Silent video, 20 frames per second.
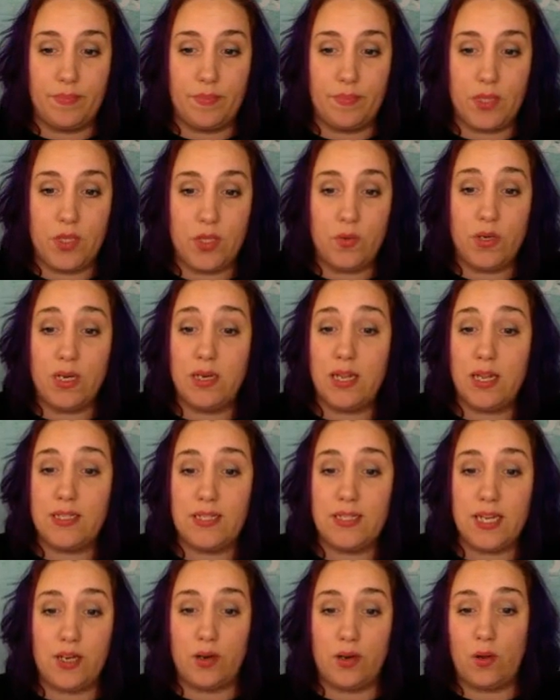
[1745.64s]
You can, let's
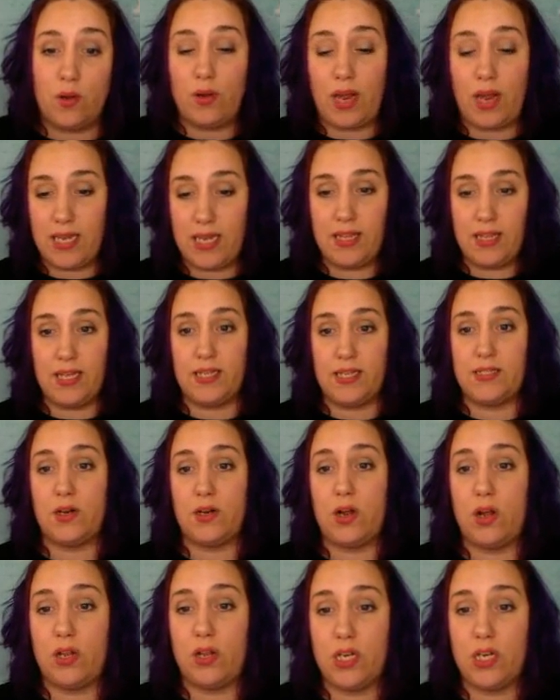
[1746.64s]
say you don't like this at
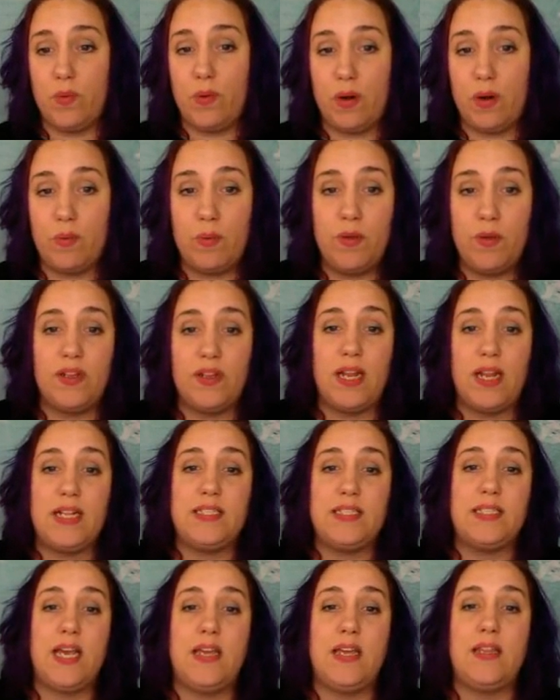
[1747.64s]
all and you want to remove it. Let's
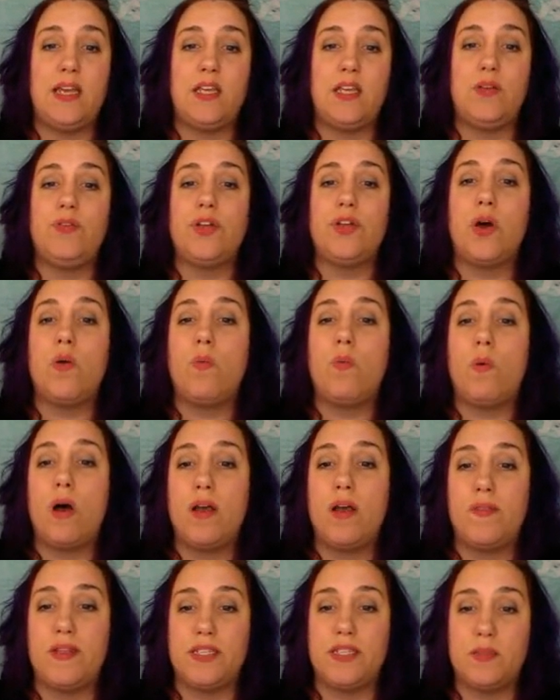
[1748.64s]
say that you don't
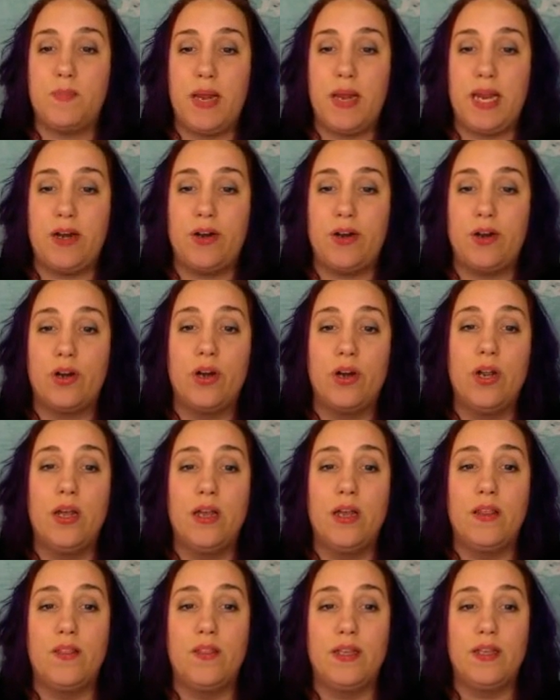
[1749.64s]
want this banner
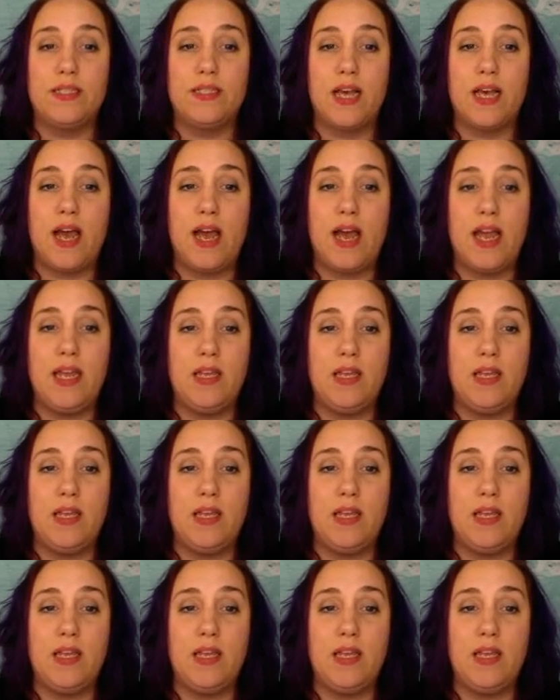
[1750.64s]
this high.